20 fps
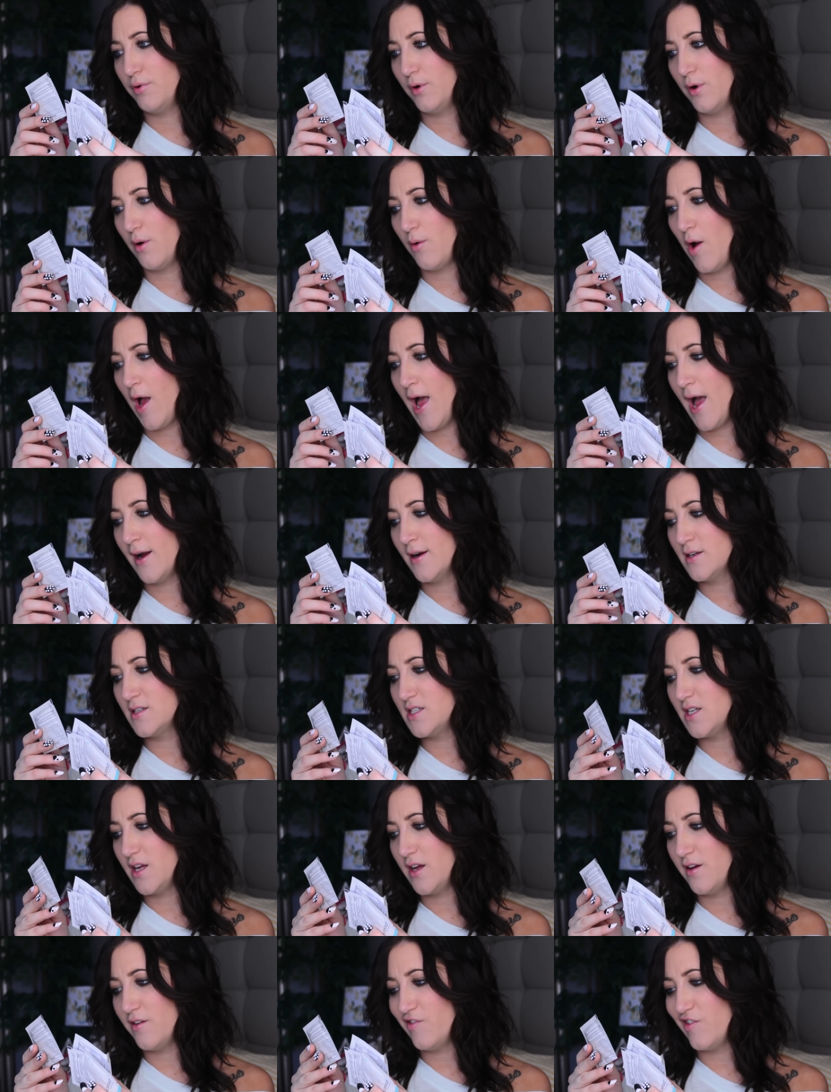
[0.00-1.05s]

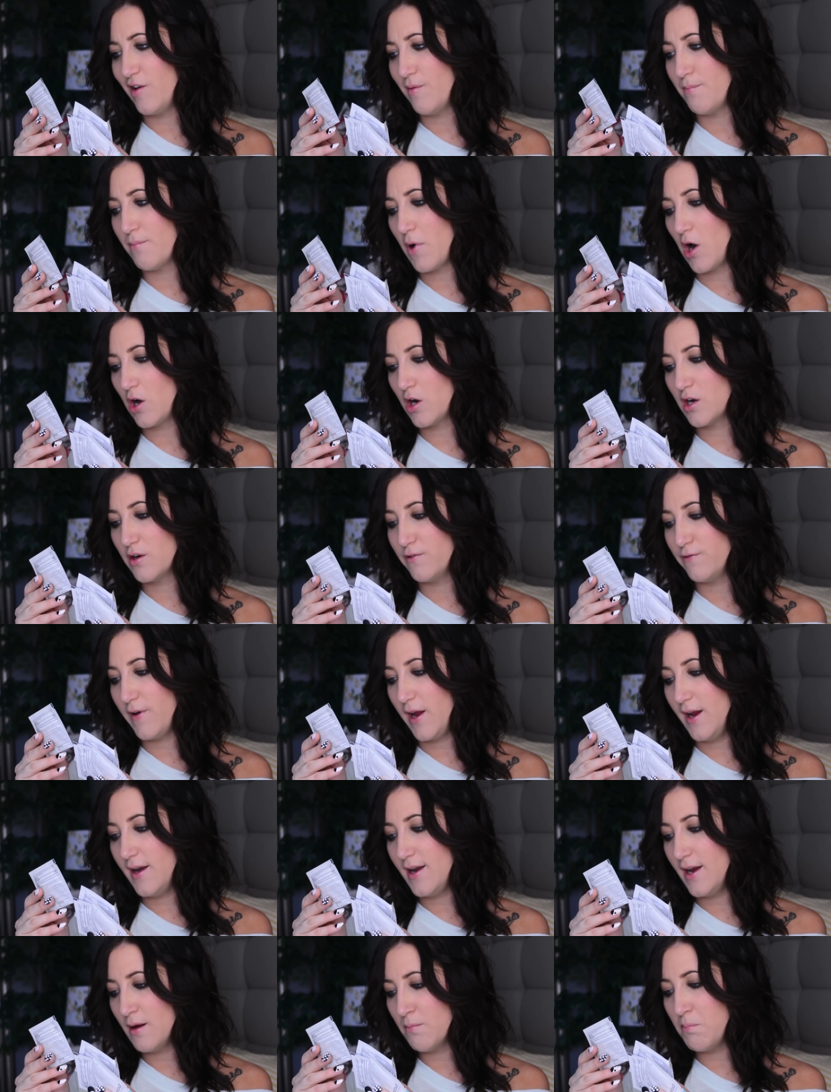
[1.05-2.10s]
Proactiv mark
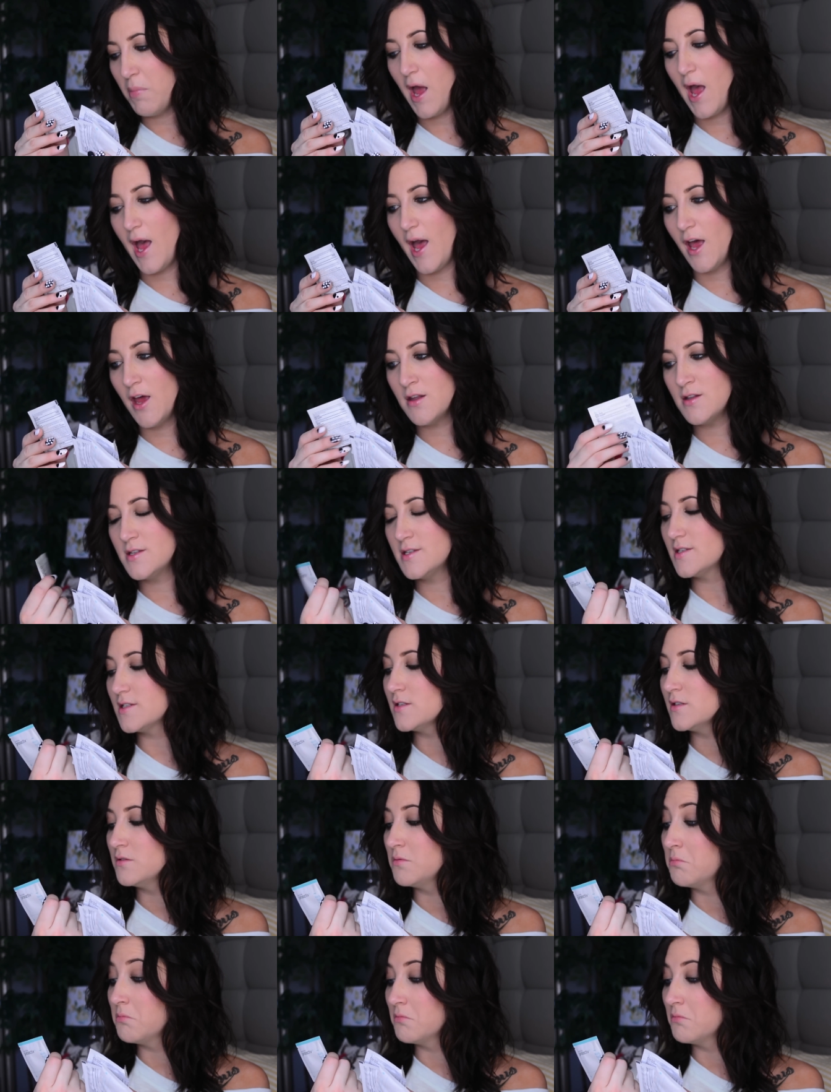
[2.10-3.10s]
fading pads.